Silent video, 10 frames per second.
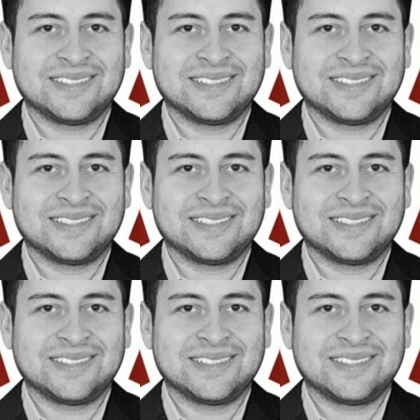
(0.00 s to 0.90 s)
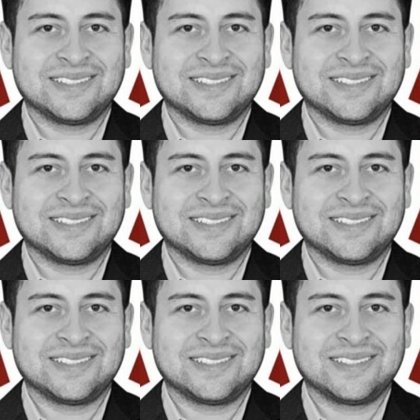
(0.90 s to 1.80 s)

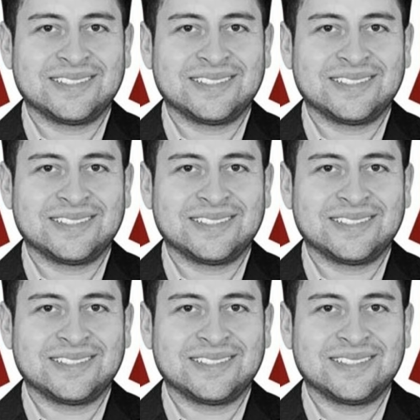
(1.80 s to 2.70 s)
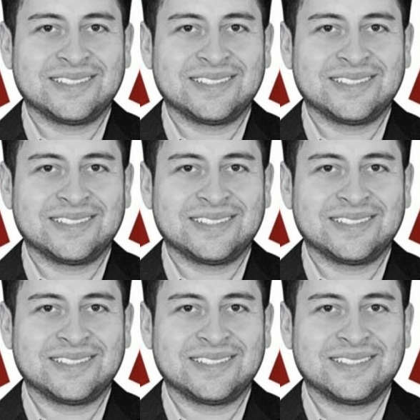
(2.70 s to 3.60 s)

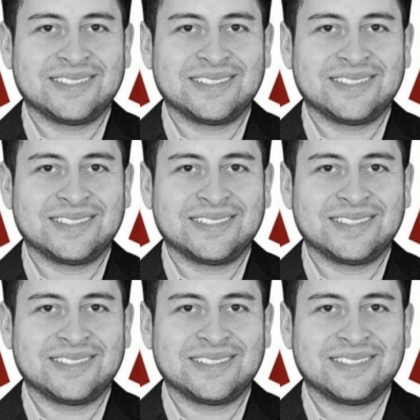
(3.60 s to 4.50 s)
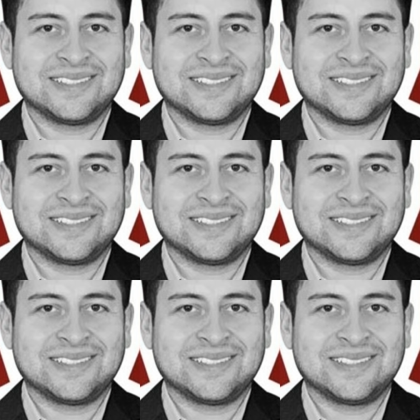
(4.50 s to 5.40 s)

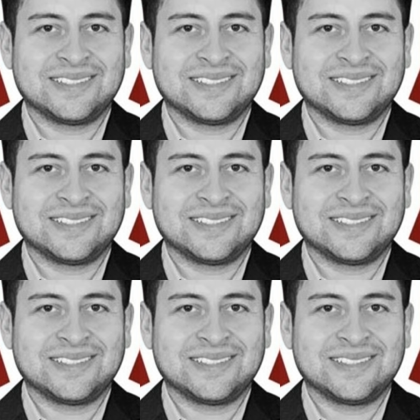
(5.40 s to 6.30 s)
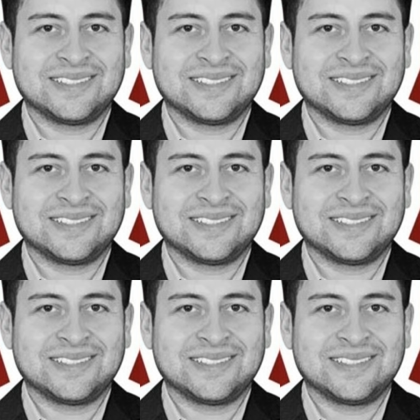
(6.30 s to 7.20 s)
[no speech]